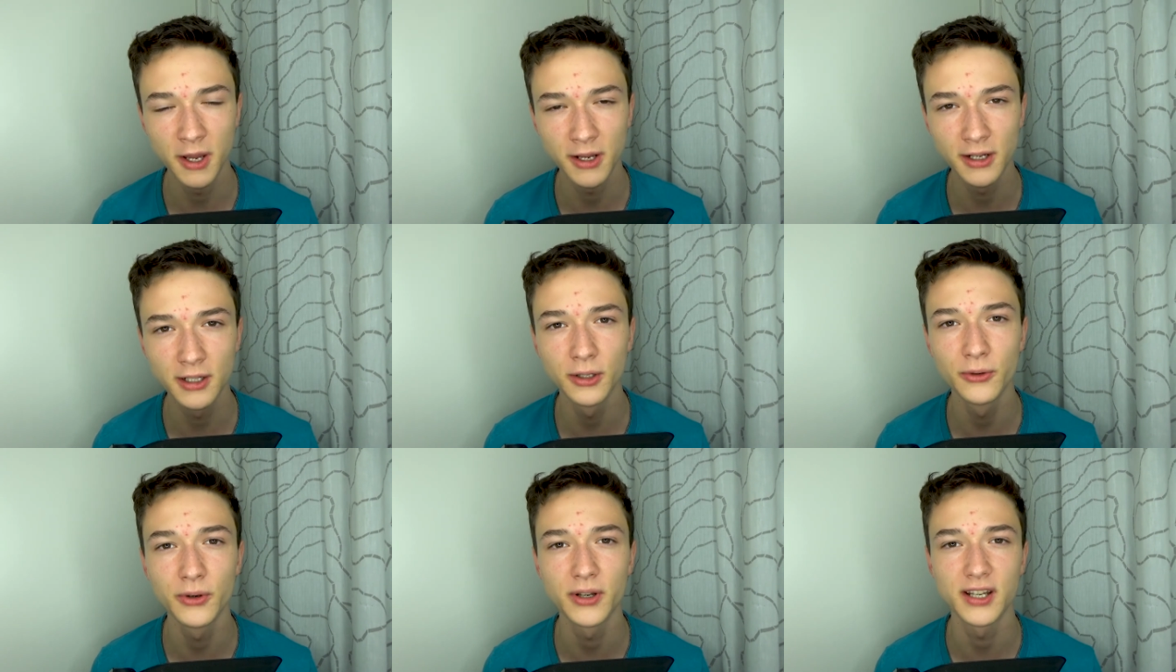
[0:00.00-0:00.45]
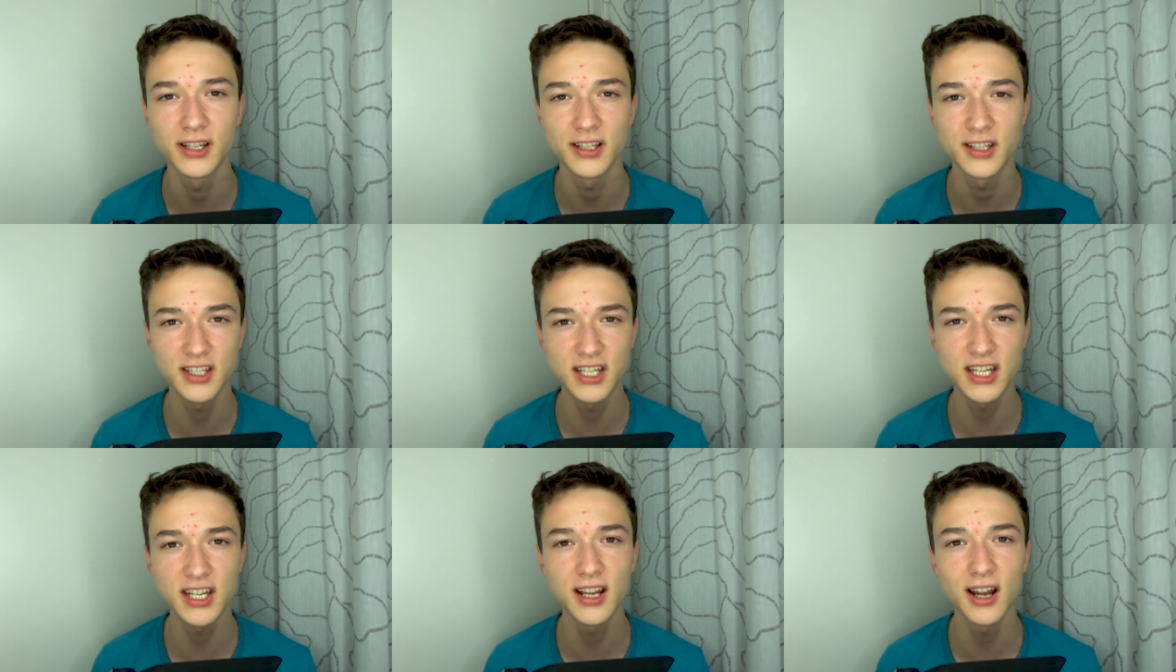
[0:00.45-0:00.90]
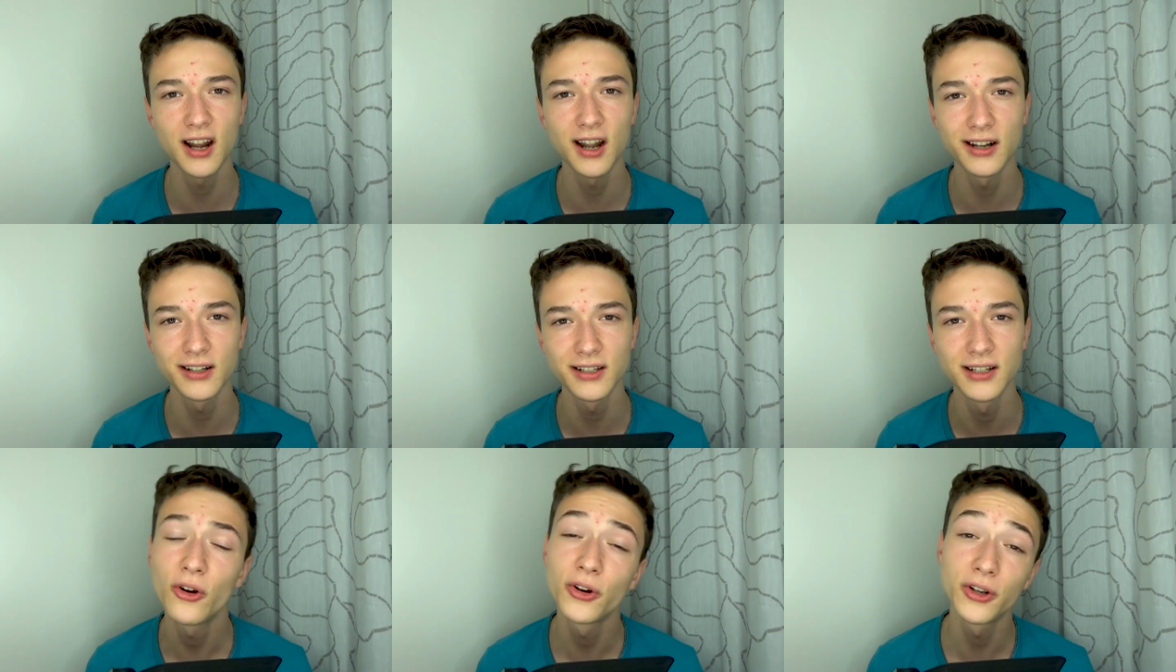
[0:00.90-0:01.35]
included SD
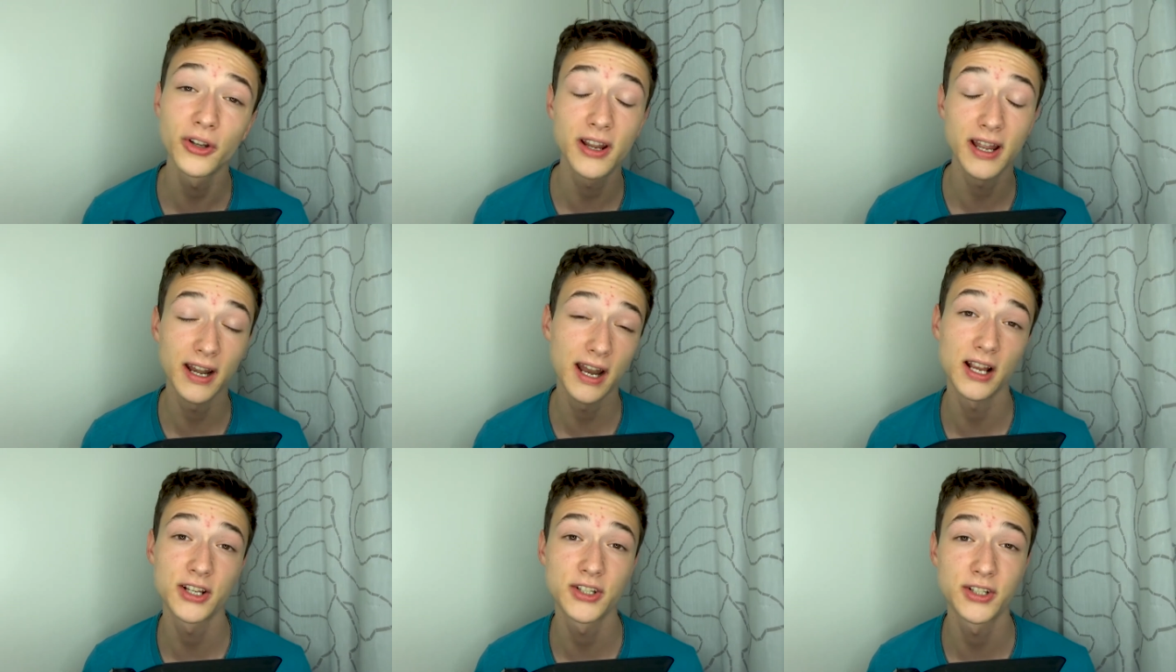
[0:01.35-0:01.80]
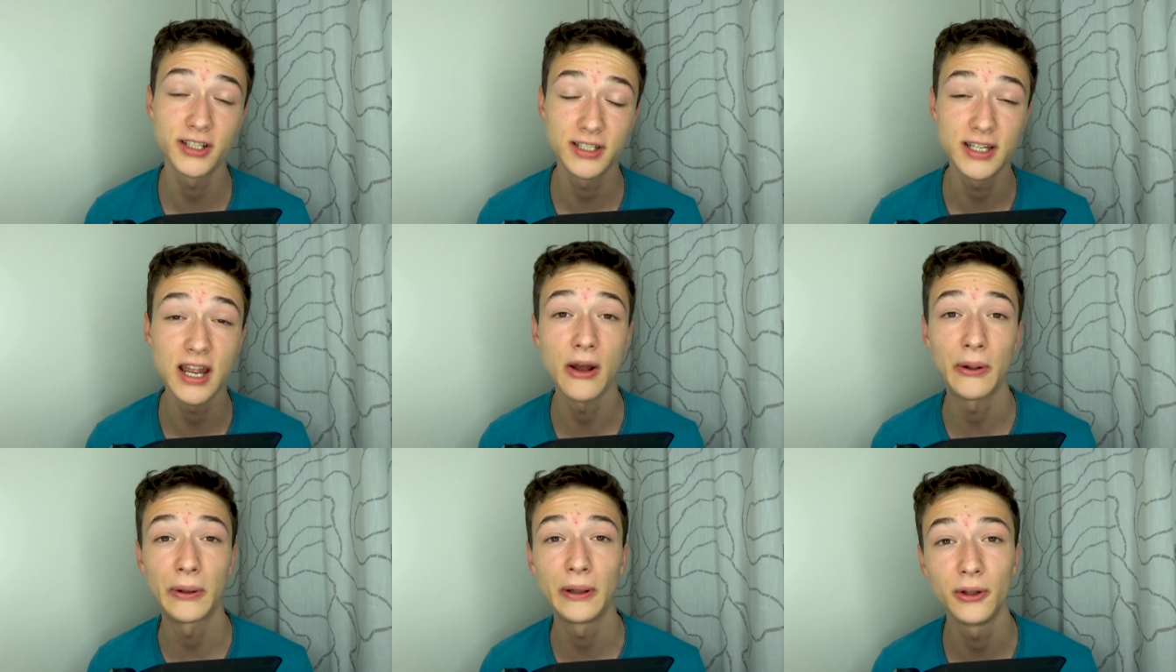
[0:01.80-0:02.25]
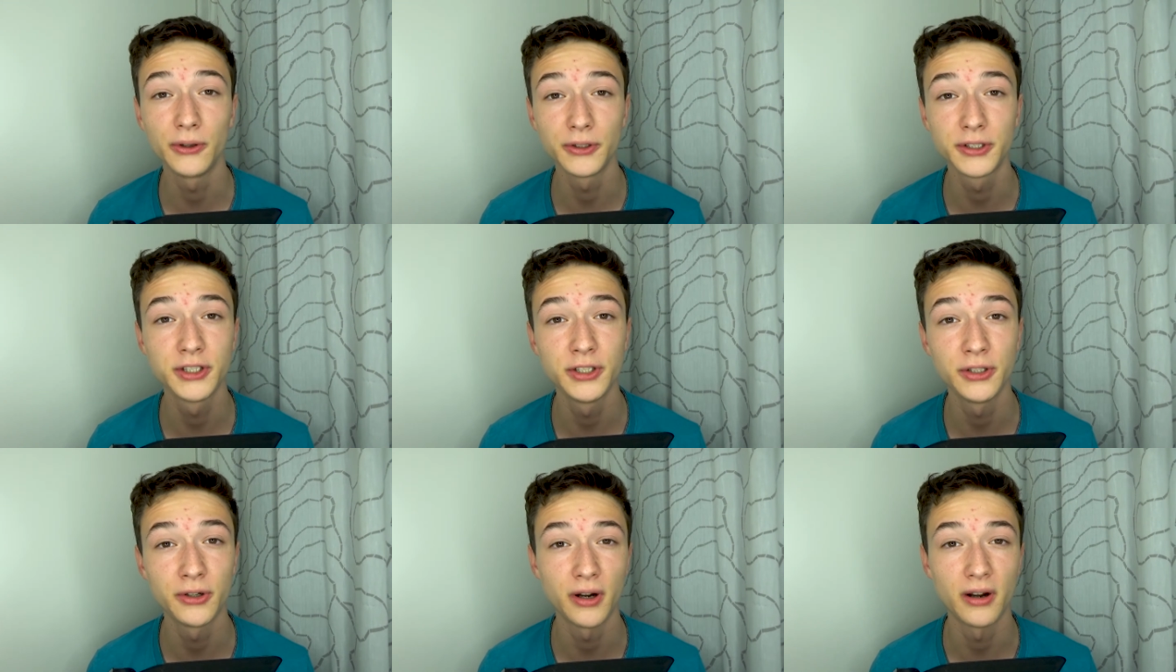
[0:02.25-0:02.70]
card or you can actually download
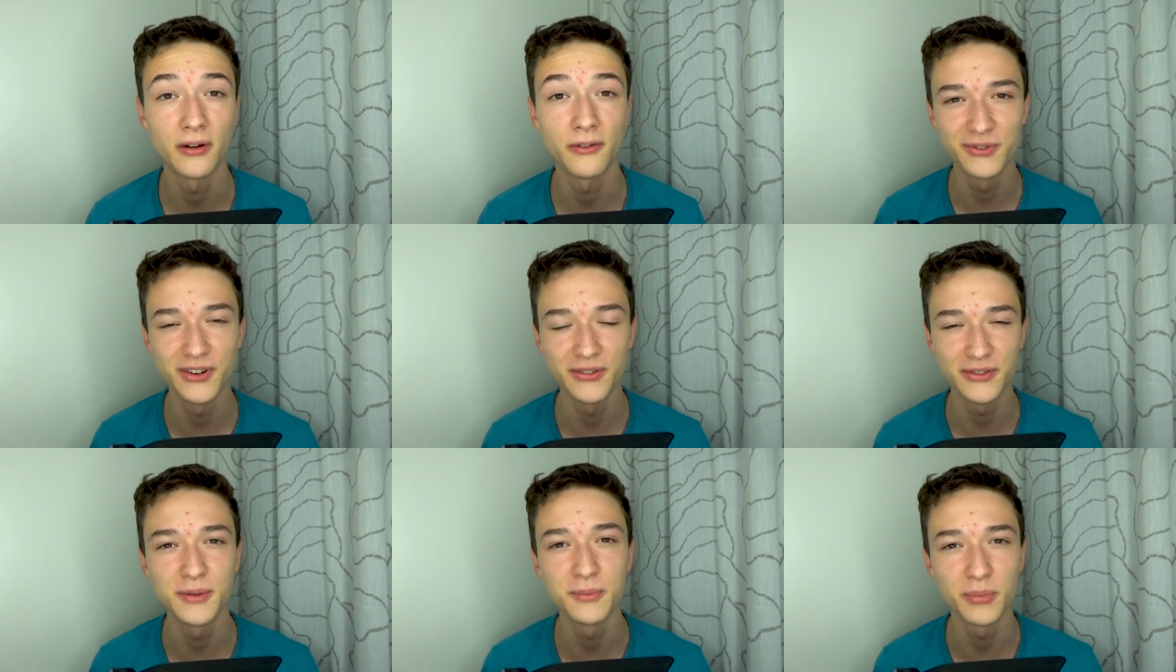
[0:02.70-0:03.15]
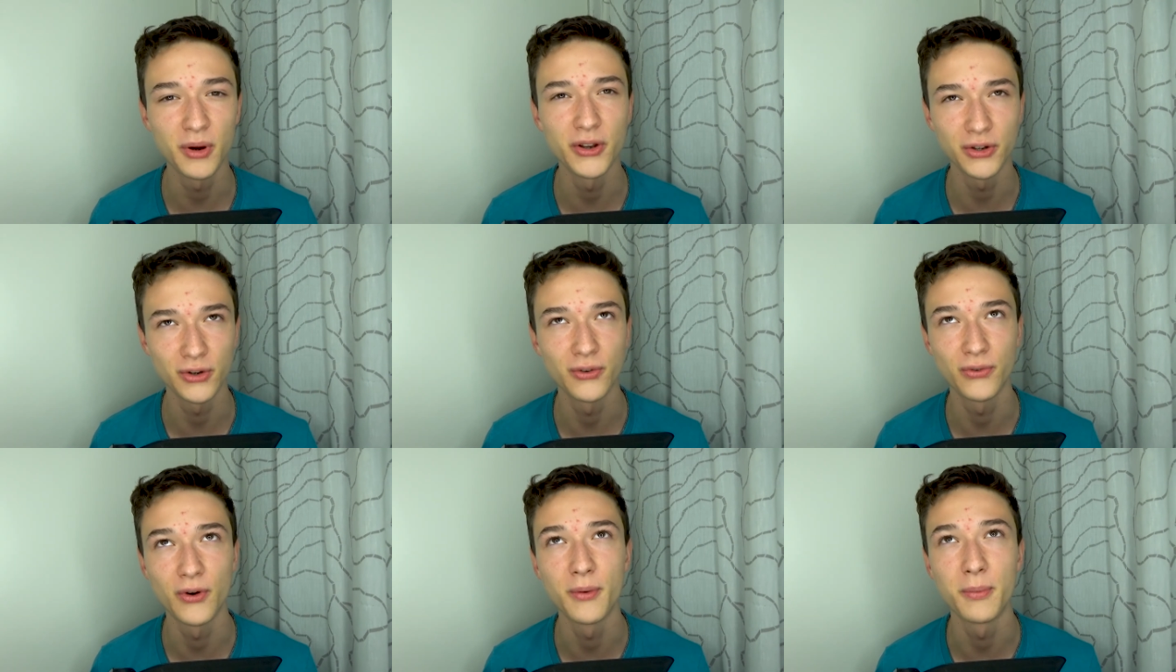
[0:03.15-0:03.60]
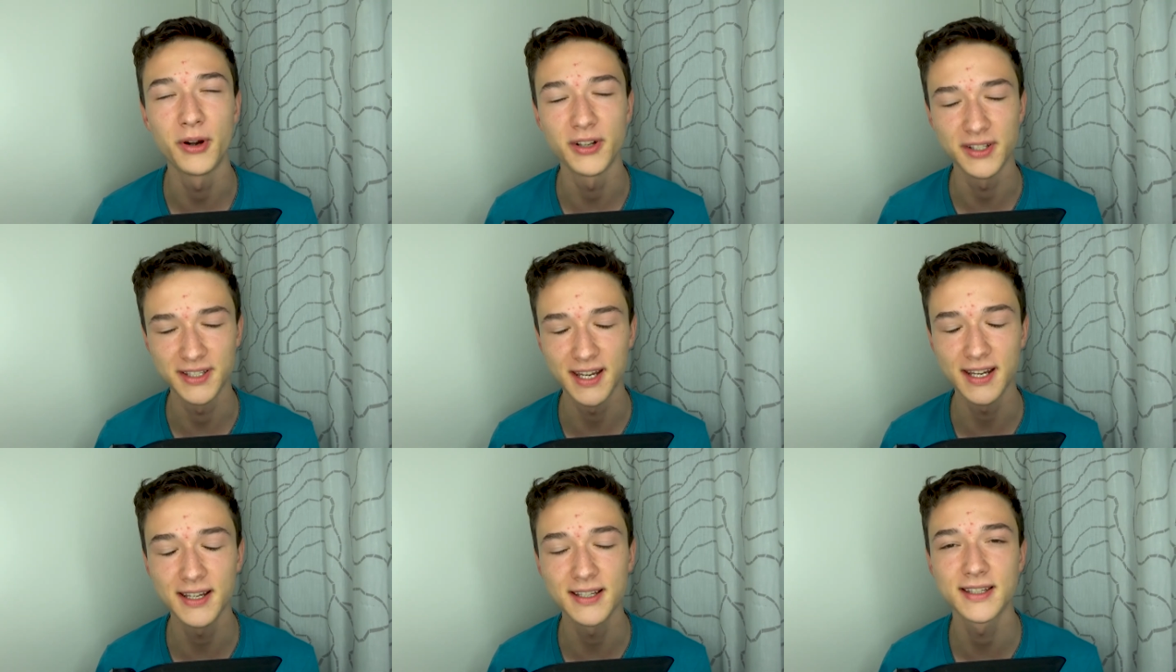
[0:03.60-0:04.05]
Cura
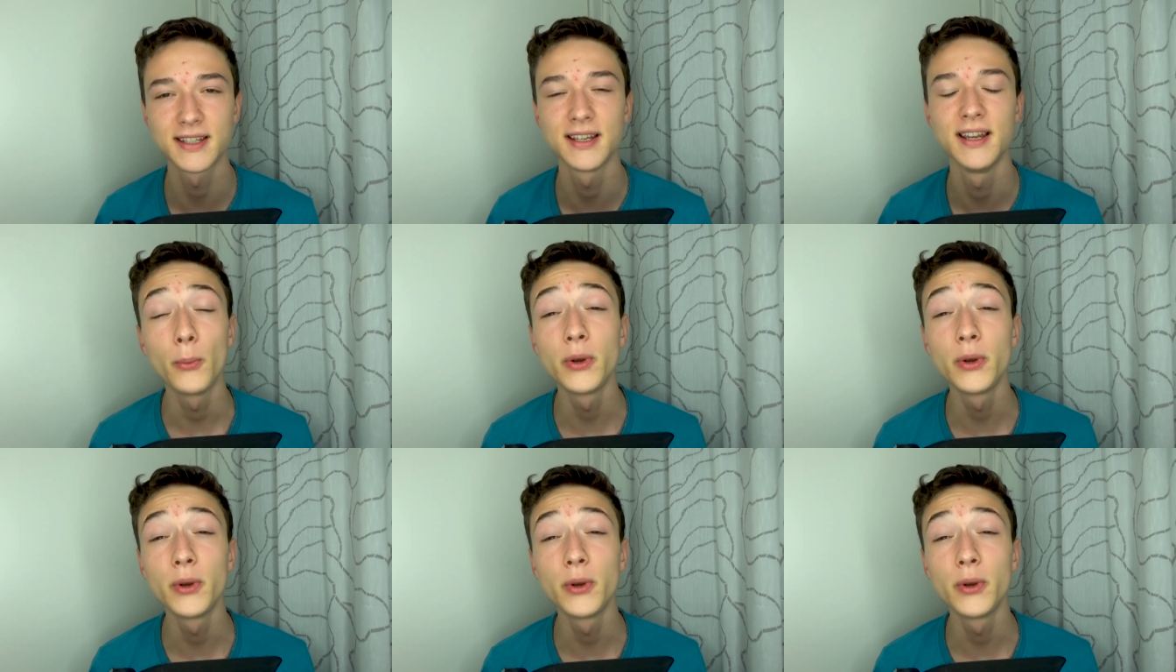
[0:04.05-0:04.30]
15.04.6